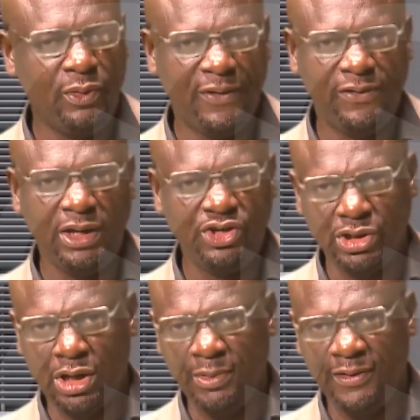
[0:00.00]
revelation
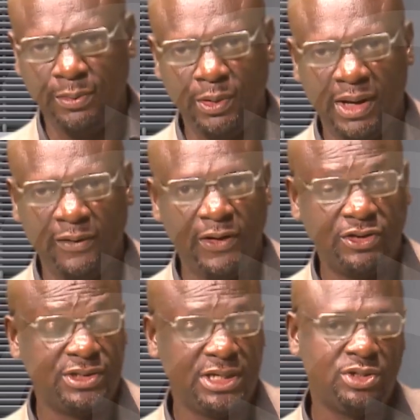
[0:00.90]
coming from the
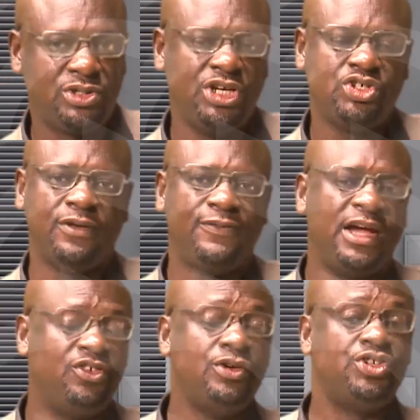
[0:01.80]
Manufacturers Association of
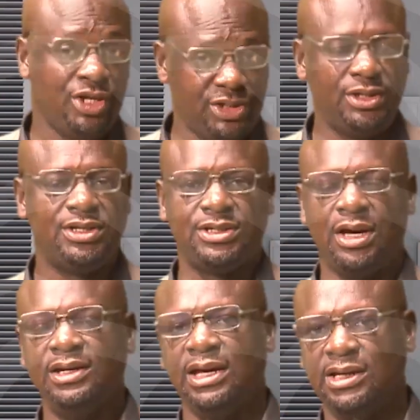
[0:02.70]
Nigeria just on
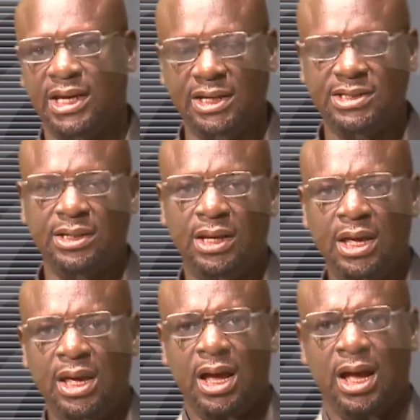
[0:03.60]
Sunday, indicating
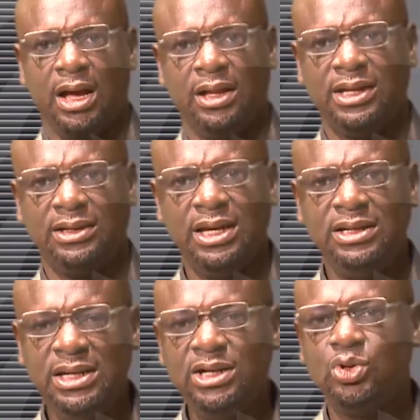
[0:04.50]
that they
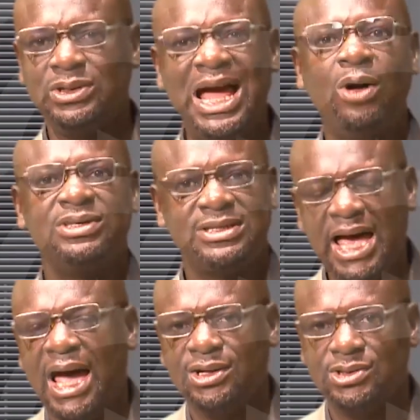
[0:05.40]
need to
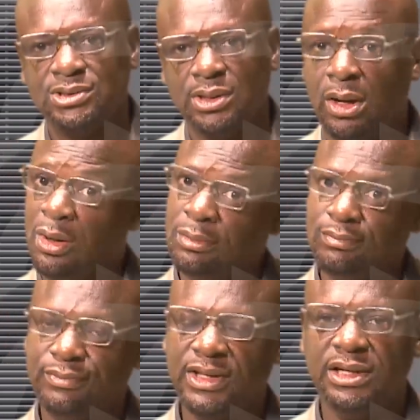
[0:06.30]
downsize or
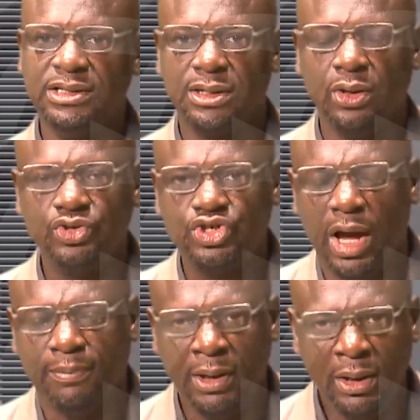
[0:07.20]
they need to close
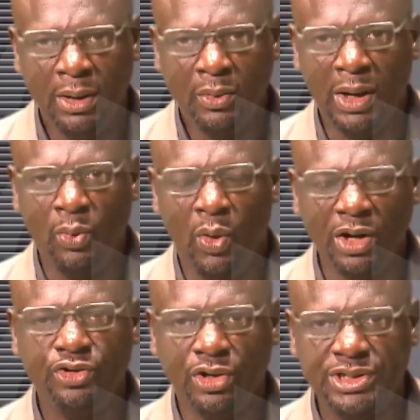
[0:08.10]
shop. Well,
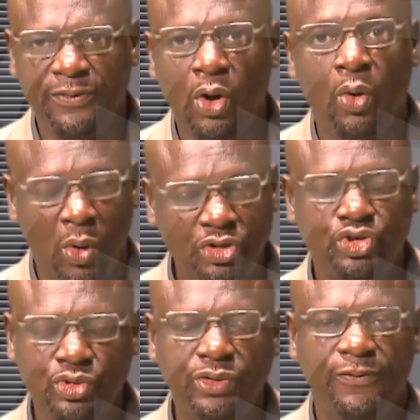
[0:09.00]
what
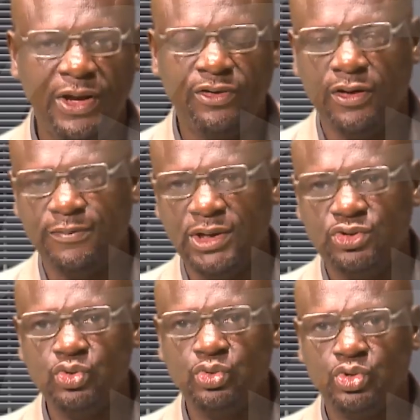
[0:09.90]
should the federal government
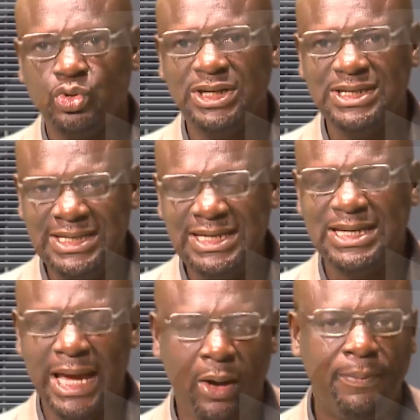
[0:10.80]
do to indeed
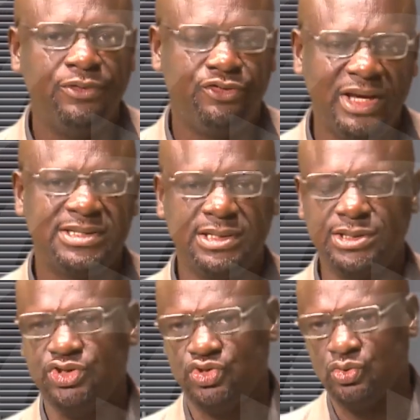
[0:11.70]
help address this
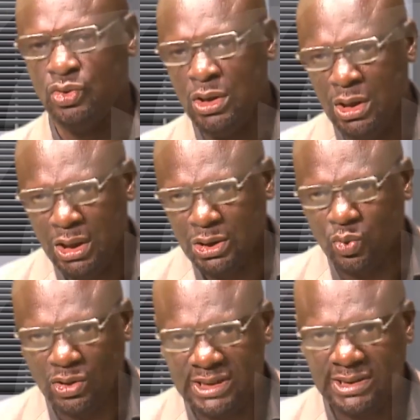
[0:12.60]
issue is
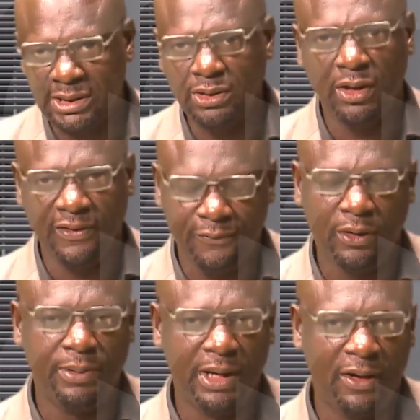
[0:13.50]
what's still on the
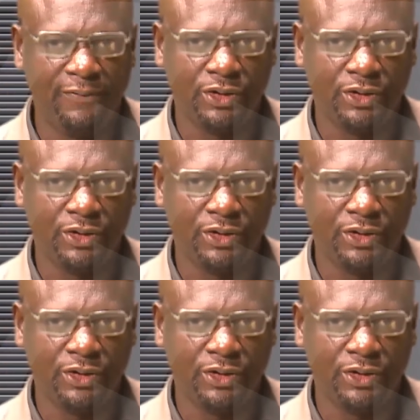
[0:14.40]
front burner of